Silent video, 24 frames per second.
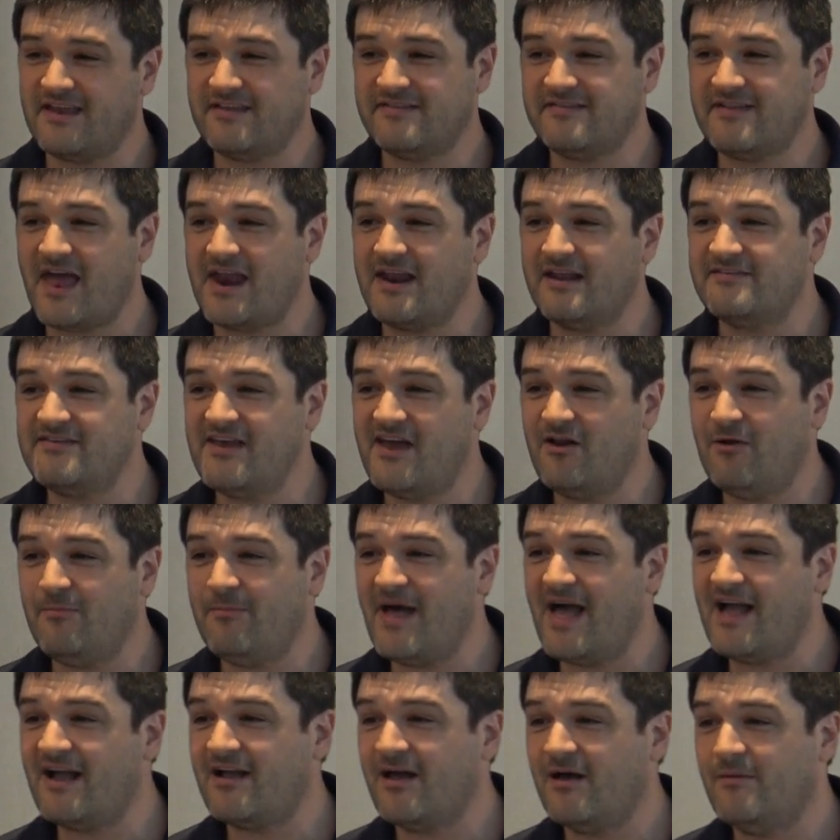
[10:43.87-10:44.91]
static channel
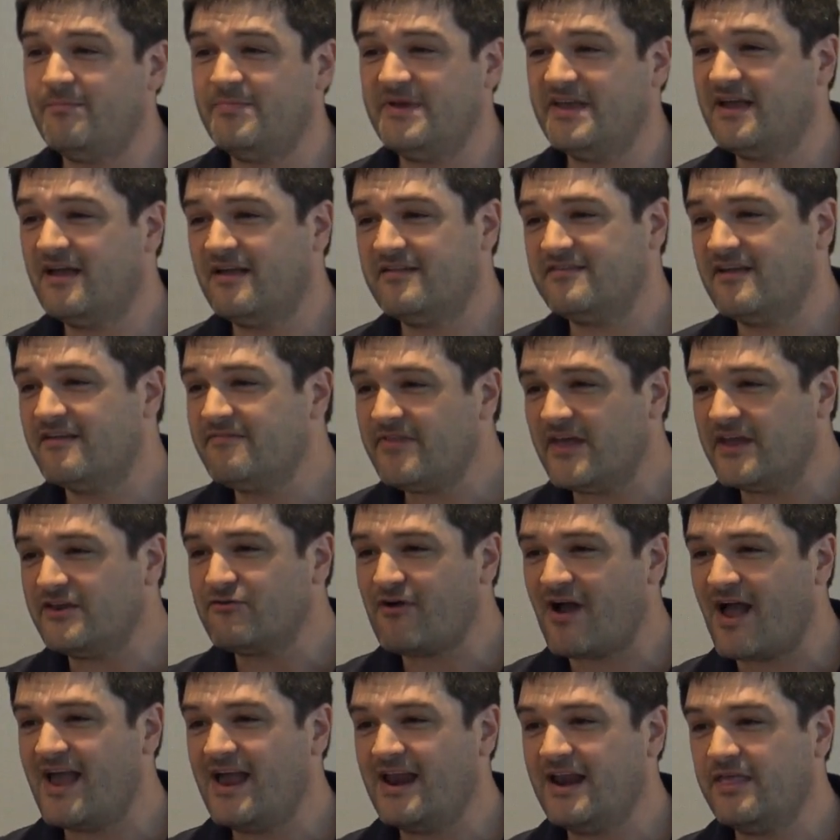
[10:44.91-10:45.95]
backup because if they
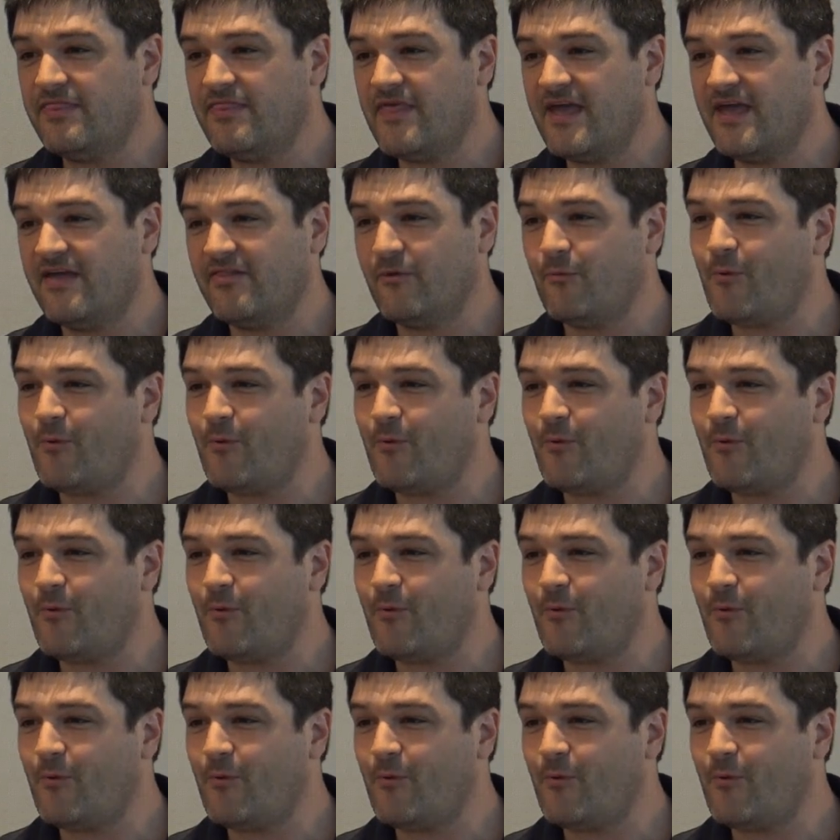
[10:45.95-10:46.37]
try anything,